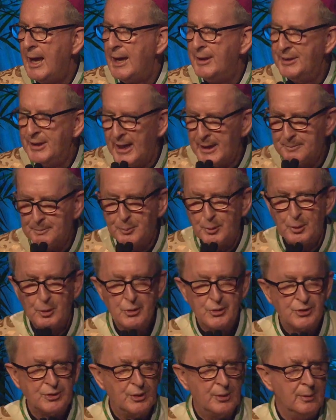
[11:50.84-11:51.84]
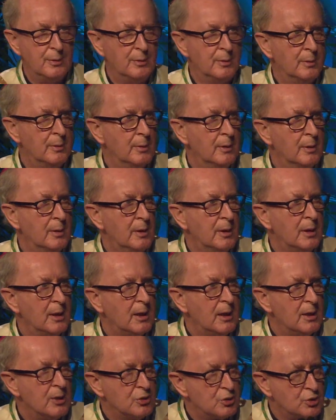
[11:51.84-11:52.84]
And that person
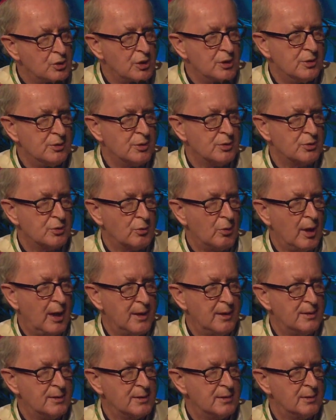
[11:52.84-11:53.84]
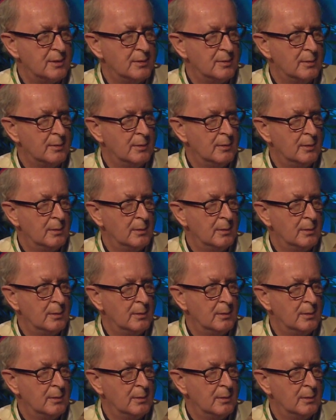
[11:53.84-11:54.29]
is Jesus Christ.